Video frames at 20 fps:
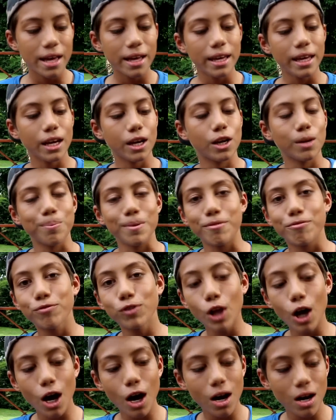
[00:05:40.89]
it could be
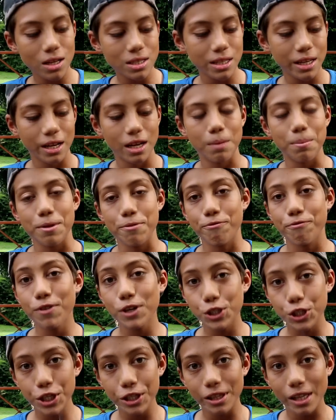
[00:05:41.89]
floss, it could be
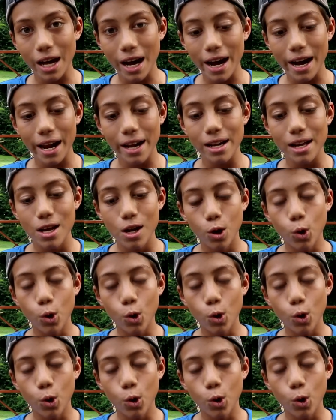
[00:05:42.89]
fishing line.